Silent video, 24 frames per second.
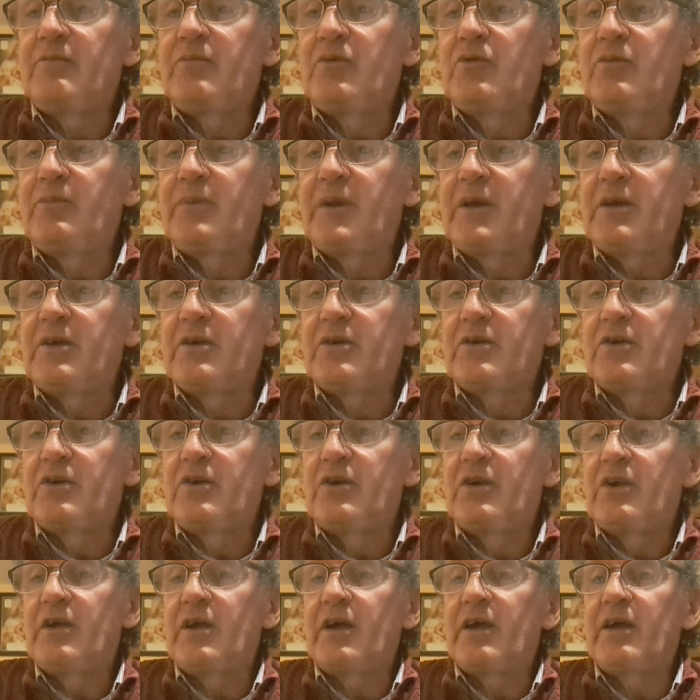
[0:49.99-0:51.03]

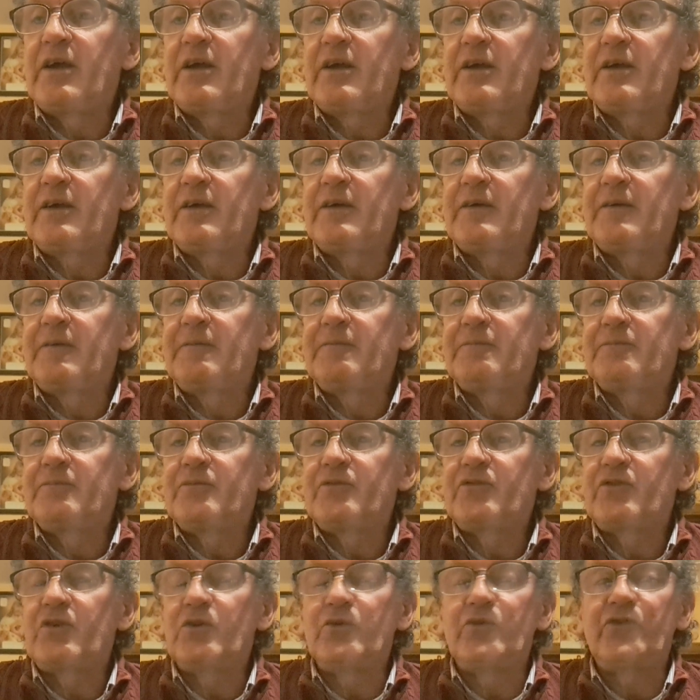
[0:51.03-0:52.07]
Mubir,
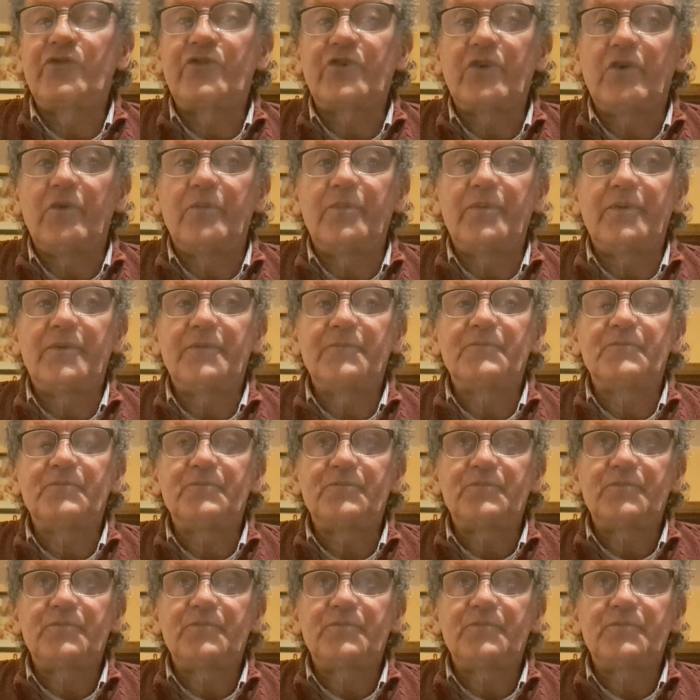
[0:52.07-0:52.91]
slew stop.